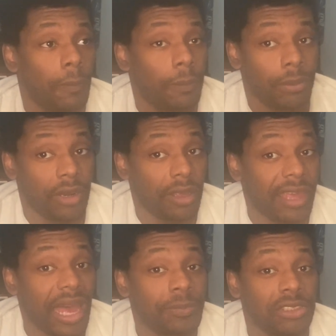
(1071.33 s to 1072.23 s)
put a
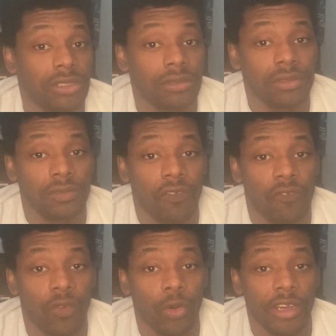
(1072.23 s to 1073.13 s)
caption
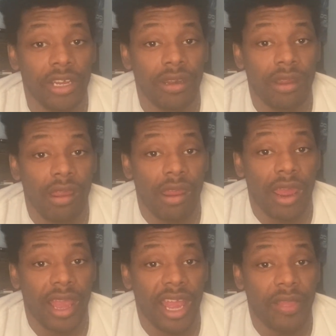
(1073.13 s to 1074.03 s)
for it,
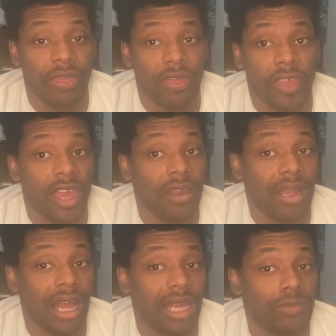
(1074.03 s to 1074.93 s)
and then
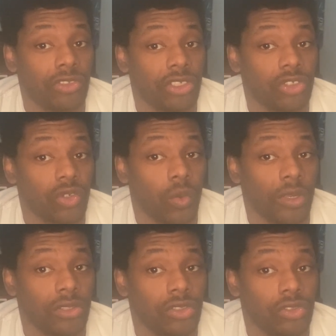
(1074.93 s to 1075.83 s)
I'm just
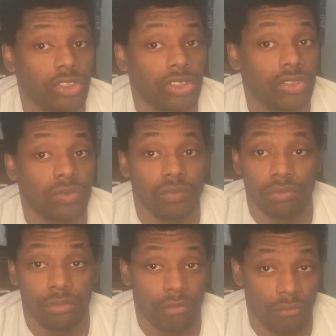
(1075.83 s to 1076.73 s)
going to just
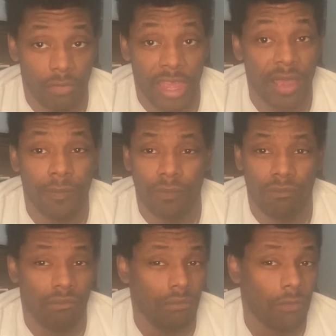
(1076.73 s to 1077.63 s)
keep
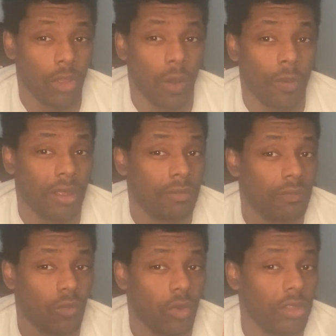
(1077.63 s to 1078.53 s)
going
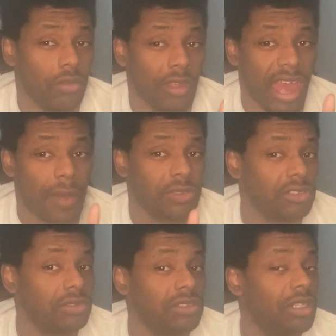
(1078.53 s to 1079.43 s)
with captions